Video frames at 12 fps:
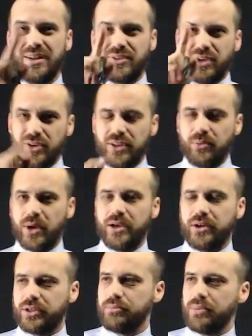The only way
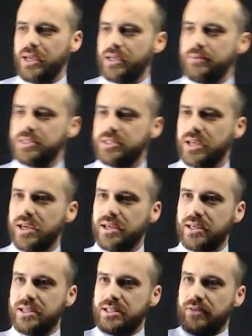I could make a
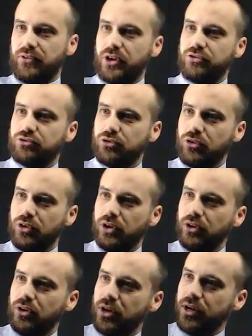mistake is if I draw a
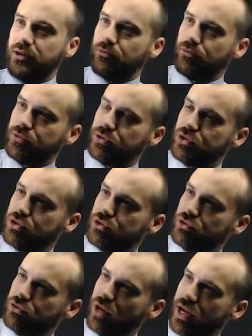line
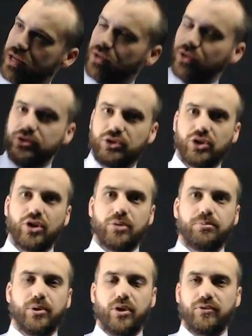straight on
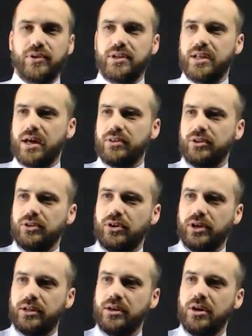top of another
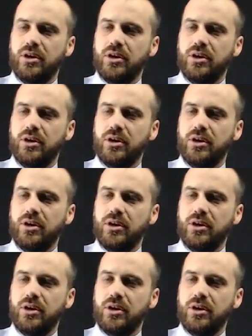line,